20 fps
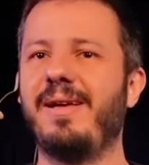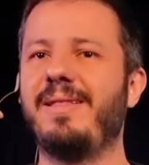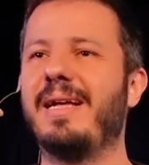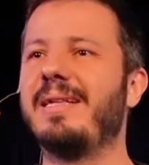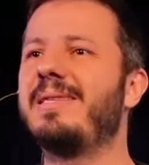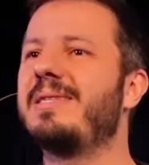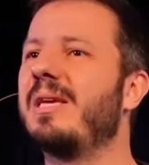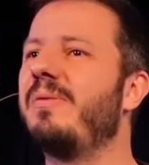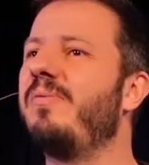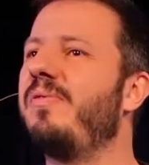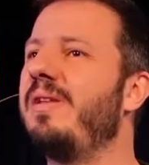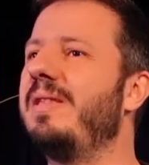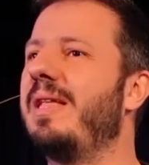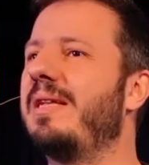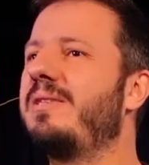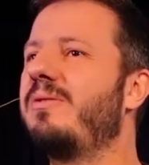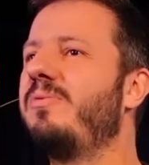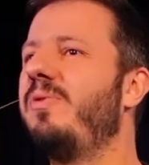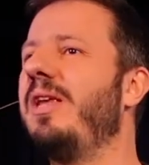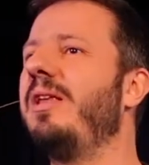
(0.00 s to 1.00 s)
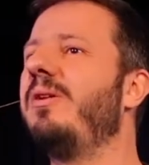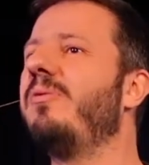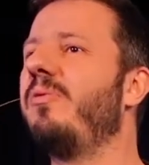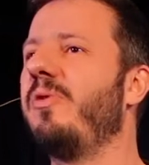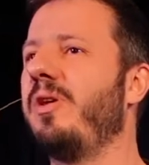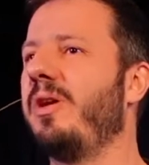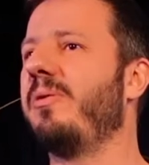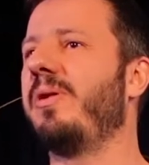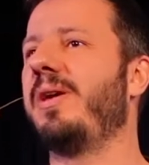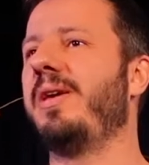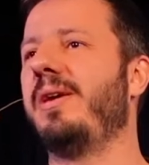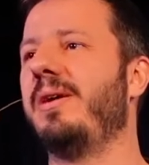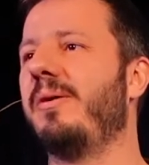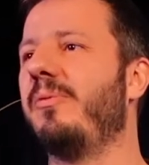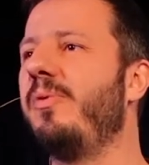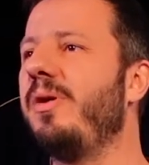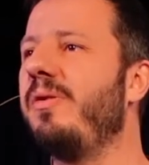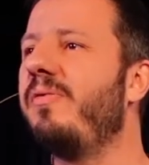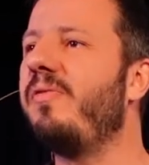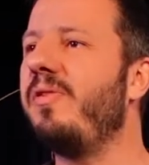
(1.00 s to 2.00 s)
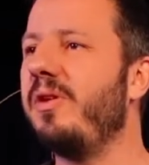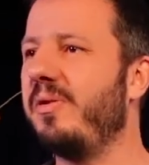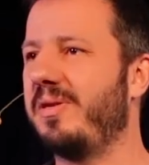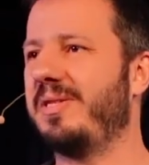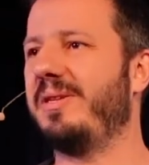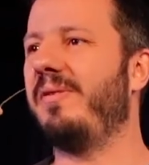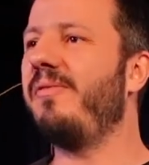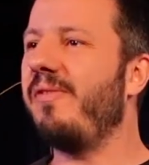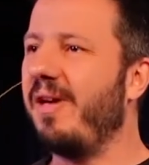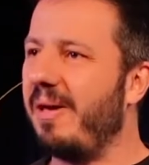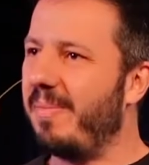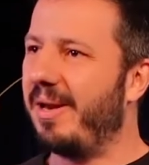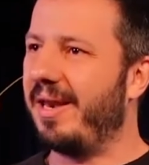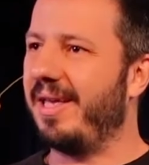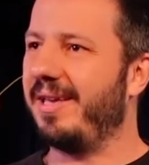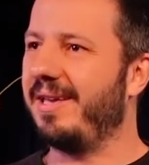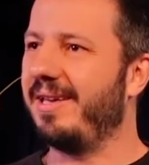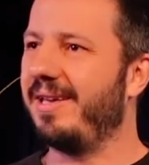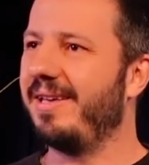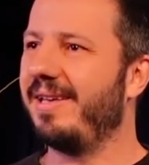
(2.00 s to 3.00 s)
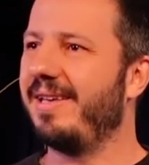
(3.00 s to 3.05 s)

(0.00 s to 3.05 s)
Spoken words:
That's something that's really real here. We feel as a family,